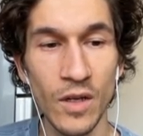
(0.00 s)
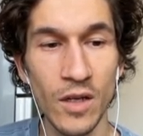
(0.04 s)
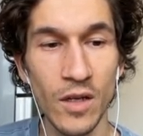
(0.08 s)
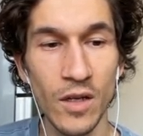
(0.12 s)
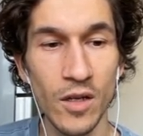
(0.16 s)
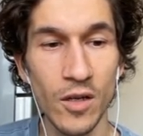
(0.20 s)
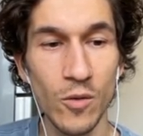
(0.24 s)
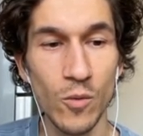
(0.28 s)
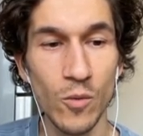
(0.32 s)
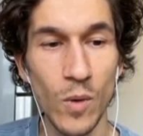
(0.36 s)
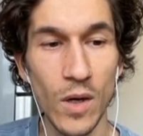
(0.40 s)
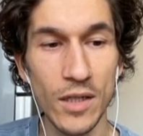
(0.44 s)

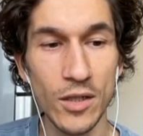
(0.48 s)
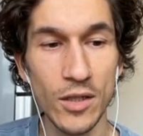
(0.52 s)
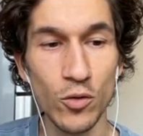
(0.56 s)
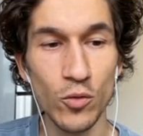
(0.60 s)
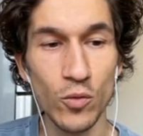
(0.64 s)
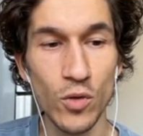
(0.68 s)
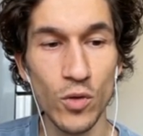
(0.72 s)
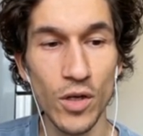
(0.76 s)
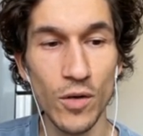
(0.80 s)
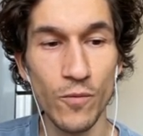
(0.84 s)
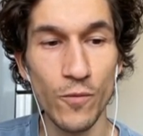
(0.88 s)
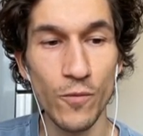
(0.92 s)
One, two,
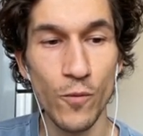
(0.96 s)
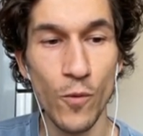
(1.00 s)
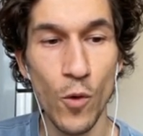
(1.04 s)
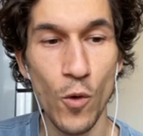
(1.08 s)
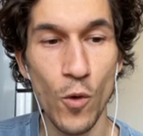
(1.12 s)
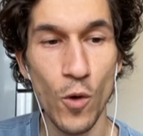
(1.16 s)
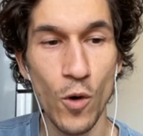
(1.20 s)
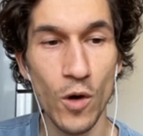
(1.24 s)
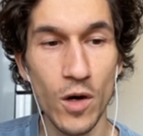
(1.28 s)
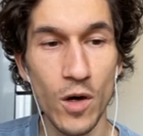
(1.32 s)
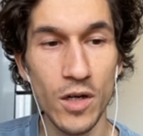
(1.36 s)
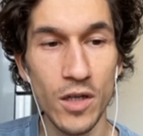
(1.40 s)
three,
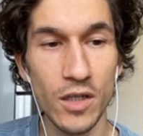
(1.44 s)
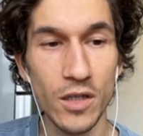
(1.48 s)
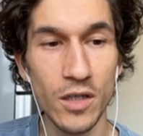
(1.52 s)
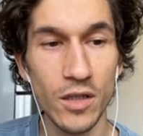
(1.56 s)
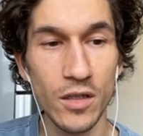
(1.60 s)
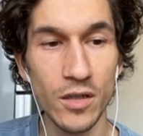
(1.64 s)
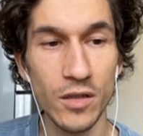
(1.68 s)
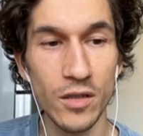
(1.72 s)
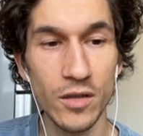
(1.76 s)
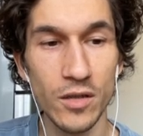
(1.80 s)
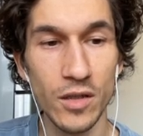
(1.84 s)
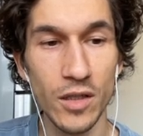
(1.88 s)
four.
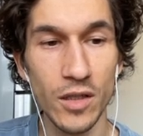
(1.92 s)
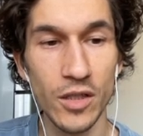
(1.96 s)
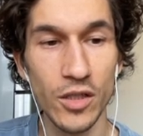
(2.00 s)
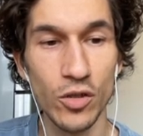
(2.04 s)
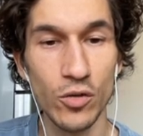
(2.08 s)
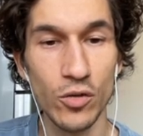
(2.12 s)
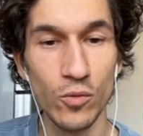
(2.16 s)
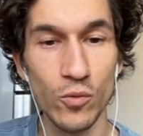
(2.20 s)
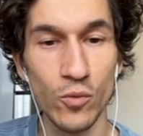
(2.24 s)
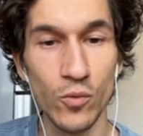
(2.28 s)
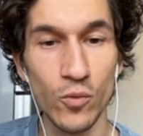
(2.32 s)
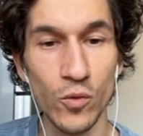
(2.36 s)
Let's do
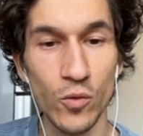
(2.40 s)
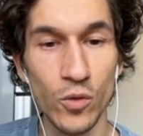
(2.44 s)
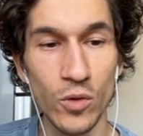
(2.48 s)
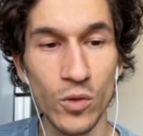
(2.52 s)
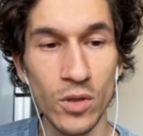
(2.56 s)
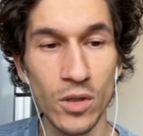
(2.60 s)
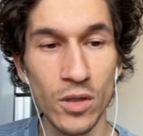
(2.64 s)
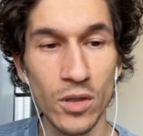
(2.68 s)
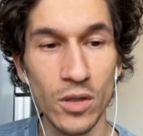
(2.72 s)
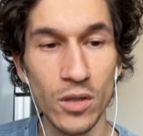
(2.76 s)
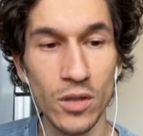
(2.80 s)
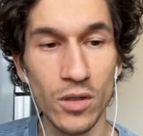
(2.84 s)
wood.
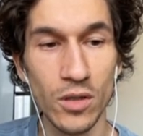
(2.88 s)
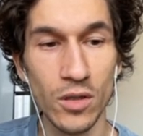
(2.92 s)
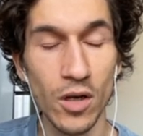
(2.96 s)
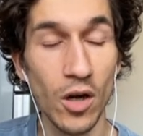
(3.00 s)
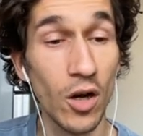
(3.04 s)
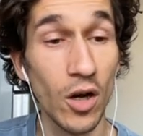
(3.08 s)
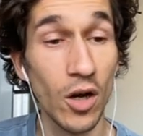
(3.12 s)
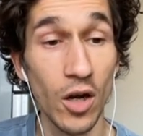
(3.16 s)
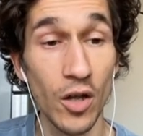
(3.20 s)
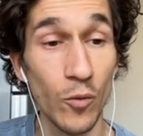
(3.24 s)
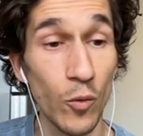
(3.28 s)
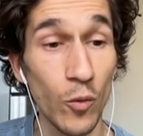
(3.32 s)

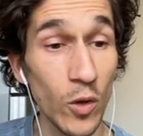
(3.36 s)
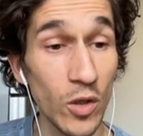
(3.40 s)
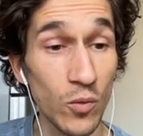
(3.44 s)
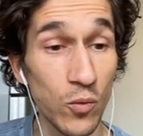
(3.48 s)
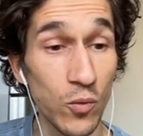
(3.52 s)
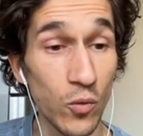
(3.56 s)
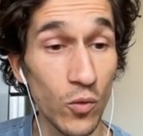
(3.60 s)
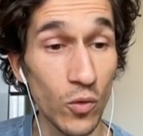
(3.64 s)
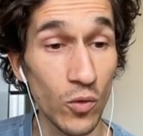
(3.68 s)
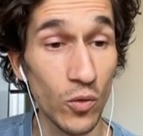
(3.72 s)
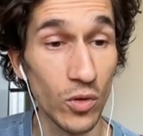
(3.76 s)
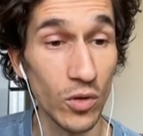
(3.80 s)
Uh, what
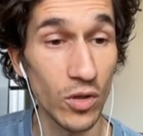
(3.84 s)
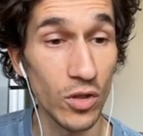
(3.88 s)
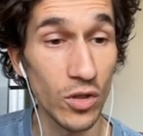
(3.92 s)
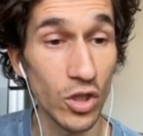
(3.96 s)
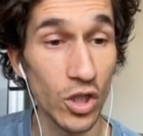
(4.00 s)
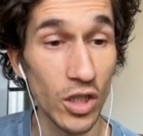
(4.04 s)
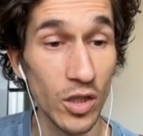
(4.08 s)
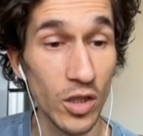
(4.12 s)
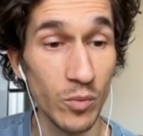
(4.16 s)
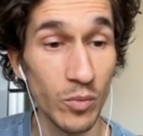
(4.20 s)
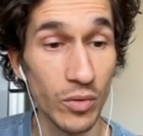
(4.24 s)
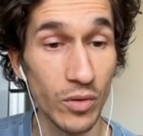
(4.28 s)
wood?
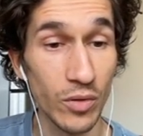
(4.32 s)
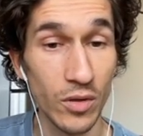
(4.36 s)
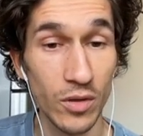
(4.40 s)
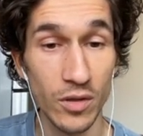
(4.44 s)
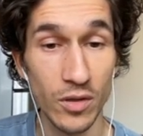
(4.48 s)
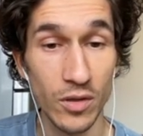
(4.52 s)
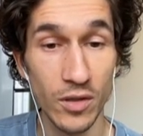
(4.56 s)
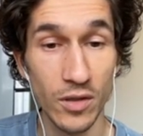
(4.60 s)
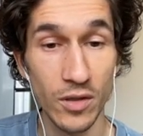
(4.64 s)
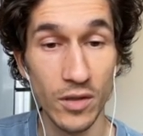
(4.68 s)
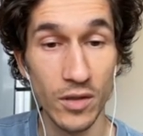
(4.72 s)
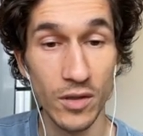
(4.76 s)
Sheep?
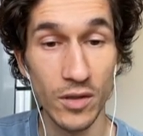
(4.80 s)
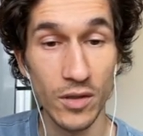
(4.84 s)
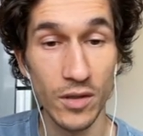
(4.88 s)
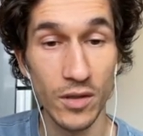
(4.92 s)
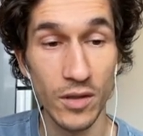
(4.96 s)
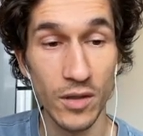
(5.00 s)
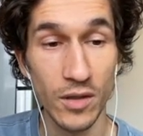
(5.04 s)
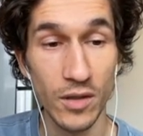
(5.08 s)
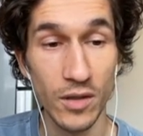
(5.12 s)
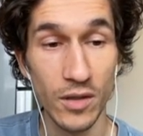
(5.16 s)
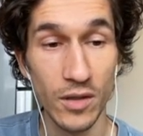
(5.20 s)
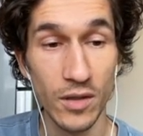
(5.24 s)

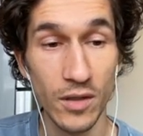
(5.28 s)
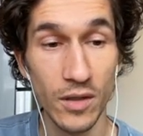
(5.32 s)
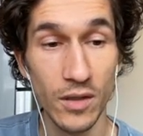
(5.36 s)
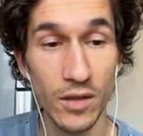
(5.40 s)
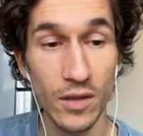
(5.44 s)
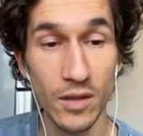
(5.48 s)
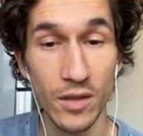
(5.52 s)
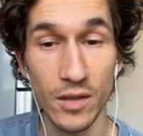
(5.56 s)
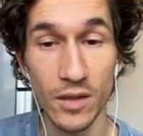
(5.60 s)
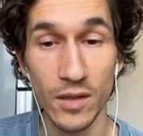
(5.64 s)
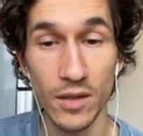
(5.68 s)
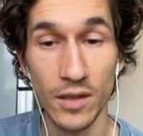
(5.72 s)

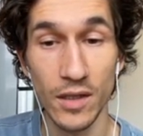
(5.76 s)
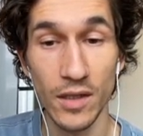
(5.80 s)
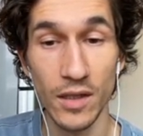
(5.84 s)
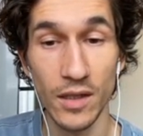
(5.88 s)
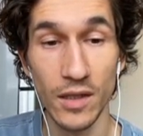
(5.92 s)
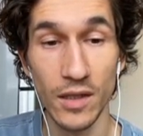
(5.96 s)
Yeah.